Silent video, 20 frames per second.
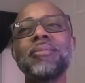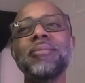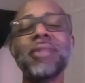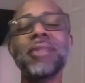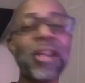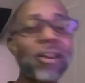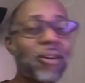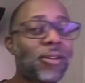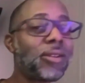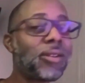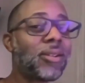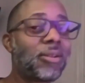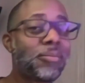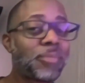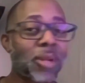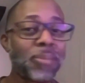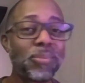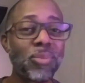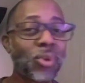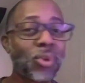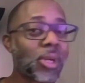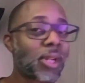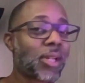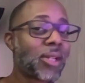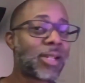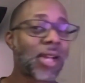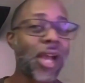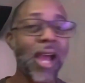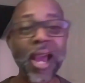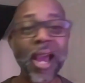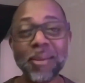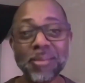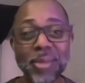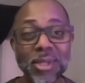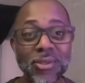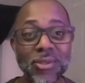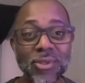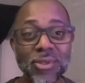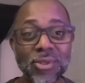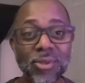They're a little bit more time
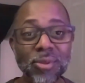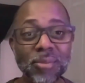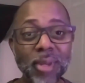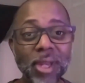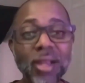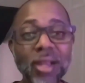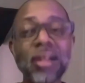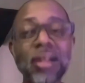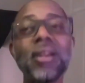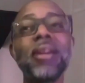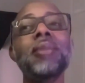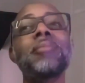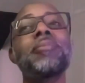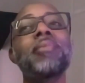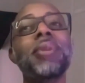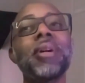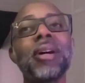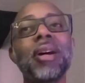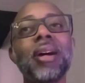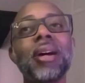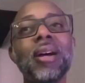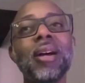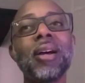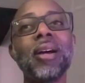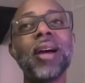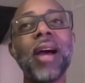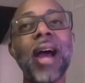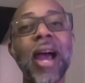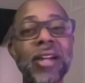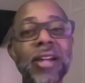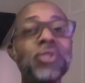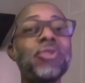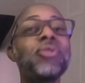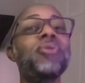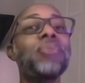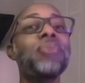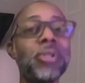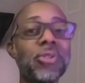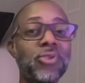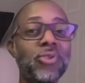consuming, but I
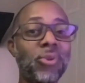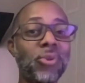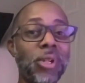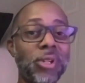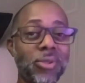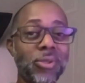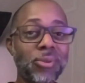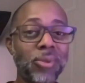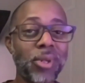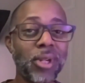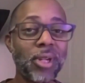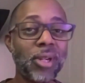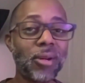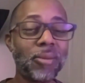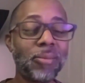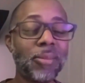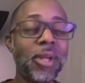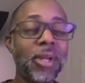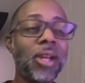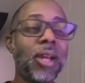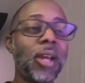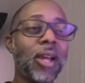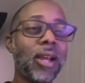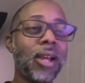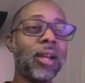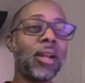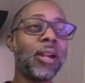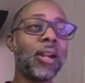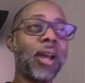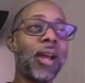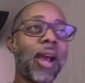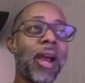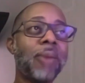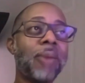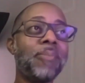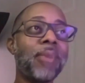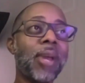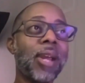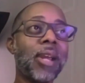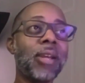do enjoy doing them, and
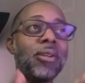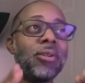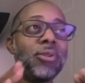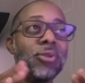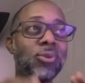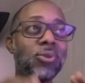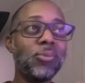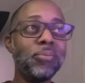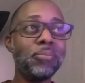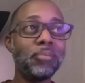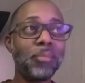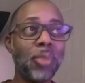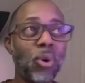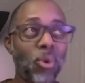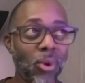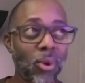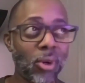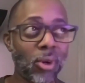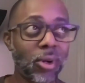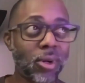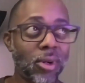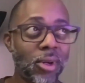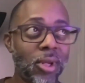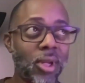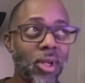I may do more.